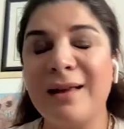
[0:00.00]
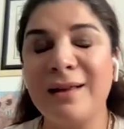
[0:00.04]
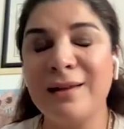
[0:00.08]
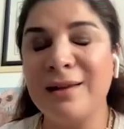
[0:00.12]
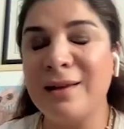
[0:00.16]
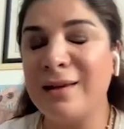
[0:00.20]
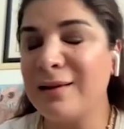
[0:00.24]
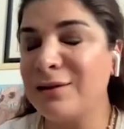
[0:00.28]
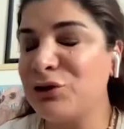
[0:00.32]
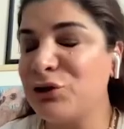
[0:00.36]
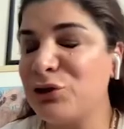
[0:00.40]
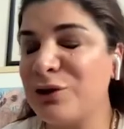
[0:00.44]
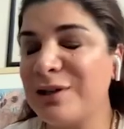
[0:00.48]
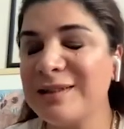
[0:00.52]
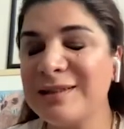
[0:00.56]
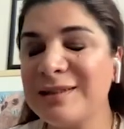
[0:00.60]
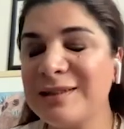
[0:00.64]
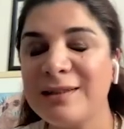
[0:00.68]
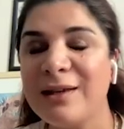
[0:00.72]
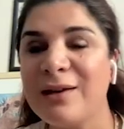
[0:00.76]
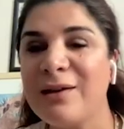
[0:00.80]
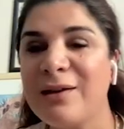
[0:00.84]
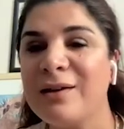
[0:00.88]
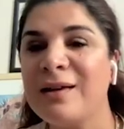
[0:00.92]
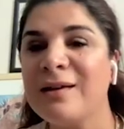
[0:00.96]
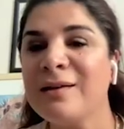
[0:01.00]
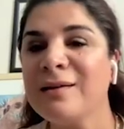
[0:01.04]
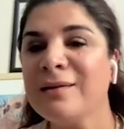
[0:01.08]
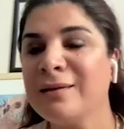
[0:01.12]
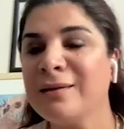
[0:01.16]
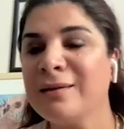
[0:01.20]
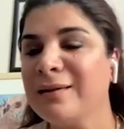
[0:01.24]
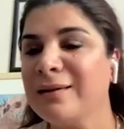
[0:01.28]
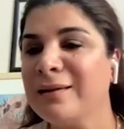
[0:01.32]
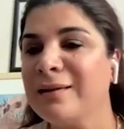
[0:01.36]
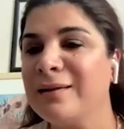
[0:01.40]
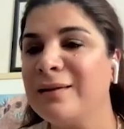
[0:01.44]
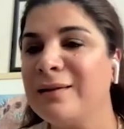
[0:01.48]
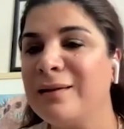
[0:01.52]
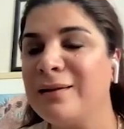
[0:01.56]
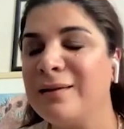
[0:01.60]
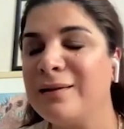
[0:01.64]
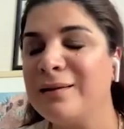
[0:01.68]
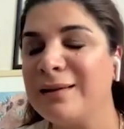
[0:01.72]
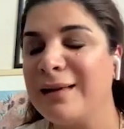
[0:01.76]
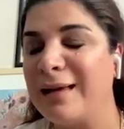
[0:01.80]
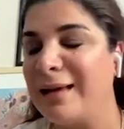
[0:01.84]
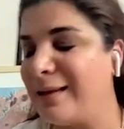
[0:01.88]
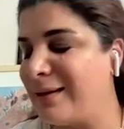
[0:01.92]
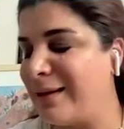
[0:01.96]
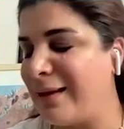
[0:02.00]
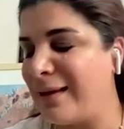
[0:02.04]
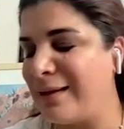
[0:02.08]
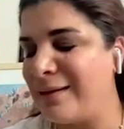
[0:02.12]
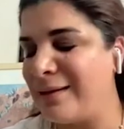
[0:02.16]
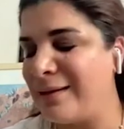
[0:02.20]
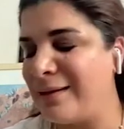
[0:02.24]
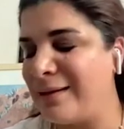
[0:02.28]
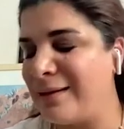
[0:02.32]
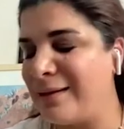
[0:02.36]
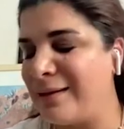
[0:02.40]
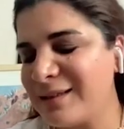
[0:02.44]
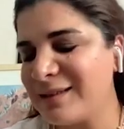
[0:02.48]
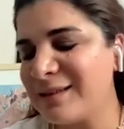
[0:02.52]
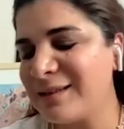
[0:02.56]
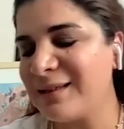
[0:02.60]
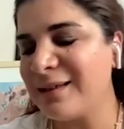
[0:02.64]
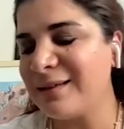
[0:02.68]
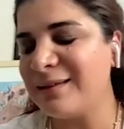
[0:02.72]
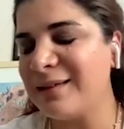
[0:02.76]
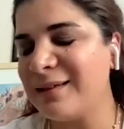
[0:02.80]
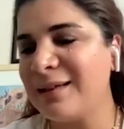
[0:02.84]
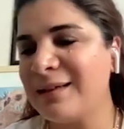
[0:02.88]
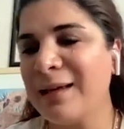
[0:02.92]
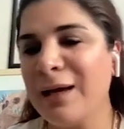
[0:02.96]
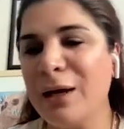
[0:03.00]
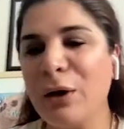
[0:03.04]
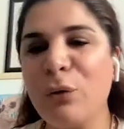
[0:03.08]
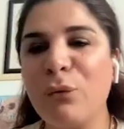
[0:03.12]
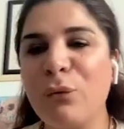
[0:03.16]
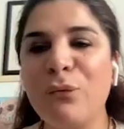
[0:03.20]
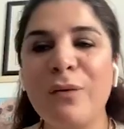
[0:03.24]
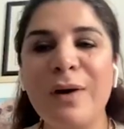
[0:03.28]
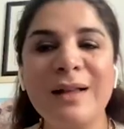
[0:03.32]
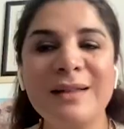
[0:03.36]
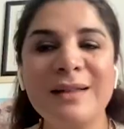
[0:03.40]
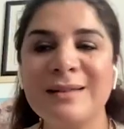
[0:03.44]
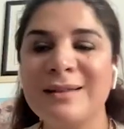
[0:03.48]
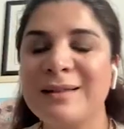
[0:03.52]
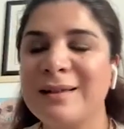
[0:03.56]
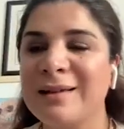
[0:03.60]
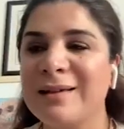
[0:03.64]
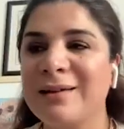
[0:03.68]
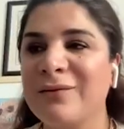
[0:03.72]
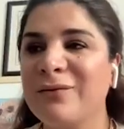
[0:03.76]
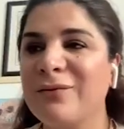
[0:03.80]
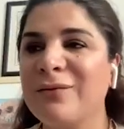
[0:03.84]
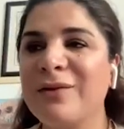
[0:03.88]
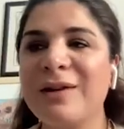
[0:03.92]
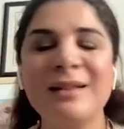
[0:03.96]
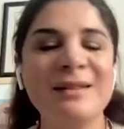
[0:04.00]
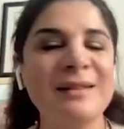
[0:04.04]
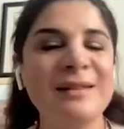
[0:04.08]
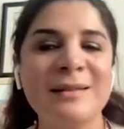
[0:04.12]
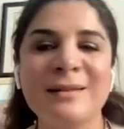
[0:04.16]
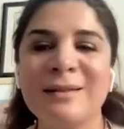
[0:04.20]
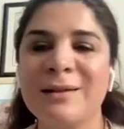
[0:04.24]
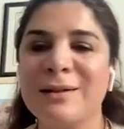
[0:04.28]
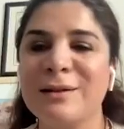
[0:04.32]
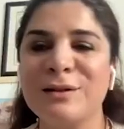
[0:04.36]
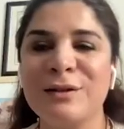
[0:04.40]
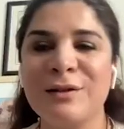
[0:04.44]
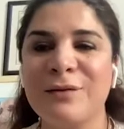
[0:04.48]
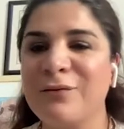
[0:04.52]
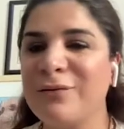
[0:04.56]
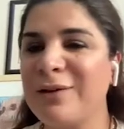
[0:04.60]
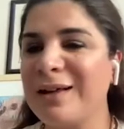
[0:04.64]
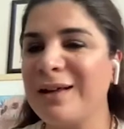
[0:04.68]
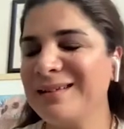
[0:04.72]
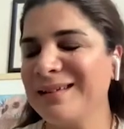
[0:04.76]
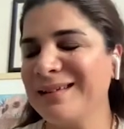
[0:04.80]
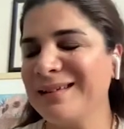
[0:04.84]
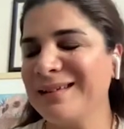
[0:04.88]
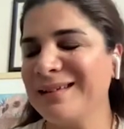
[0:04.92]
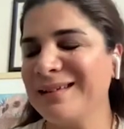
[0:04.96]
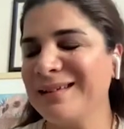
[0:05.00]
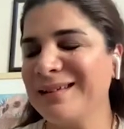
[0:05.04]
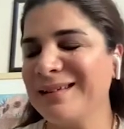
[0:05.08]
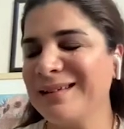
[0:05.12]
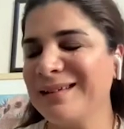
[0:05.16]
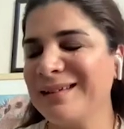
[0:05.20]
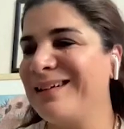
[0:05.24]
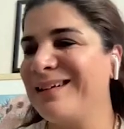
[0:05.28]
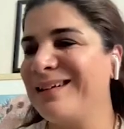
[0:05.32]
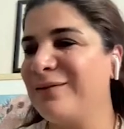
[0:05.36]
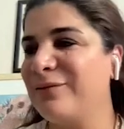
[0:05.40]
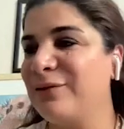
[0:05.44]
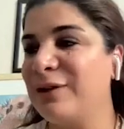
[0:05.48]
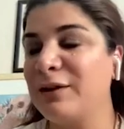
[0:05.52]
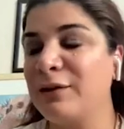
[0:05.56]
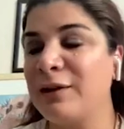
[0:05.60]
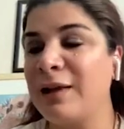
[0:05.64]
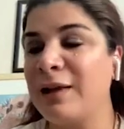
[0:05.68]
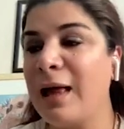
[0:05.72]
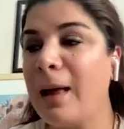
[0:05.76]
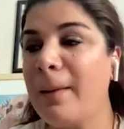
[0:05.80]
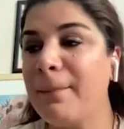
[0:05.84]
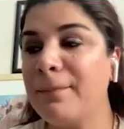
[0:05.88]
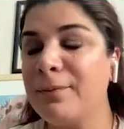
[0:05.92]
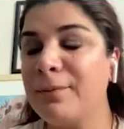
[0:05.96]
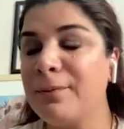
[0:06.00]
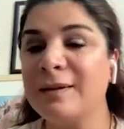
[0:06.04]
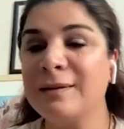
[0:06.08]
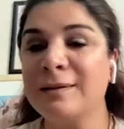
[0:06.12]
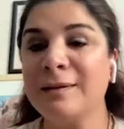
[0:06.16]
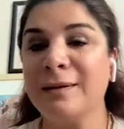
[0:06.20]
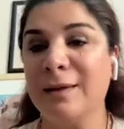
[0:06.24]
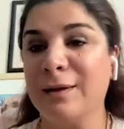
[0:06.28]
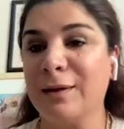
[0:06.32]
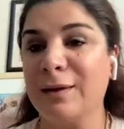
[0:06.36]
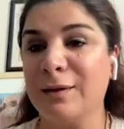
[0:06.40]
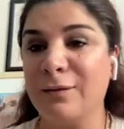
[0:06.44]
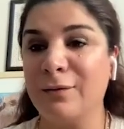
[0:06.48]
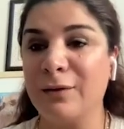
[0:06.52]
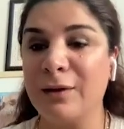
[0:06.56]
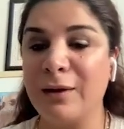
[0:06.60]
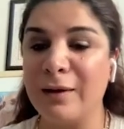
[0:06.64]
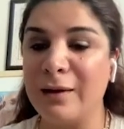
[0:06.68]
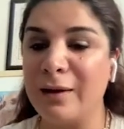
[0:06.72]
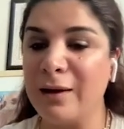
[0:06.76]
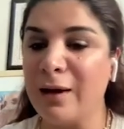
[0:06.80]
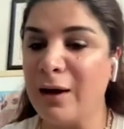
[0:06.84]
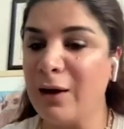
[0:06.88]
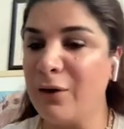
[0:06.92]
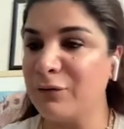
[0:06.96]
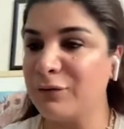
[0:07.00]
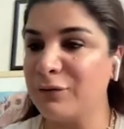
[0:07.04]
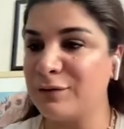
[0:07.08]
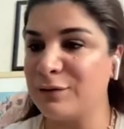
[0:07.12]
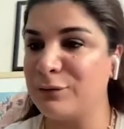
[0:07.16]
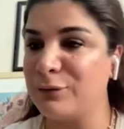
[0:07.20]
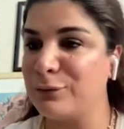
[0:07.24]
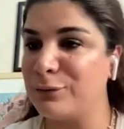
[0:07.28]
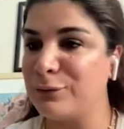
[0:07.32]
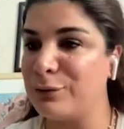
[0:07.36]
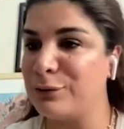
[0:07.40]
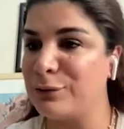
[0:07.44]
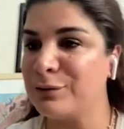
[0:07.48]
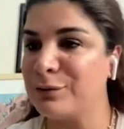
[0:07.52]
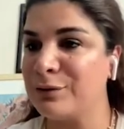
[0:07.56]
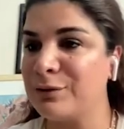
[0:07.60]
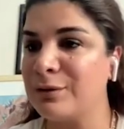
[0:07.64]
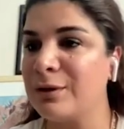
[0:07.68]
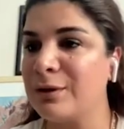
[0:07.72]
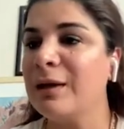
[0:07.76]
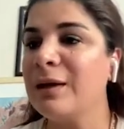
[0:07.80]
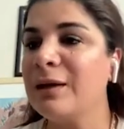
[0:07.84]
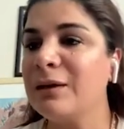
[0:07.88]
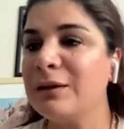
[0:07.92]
just an anesthetic, what will happen afterwards.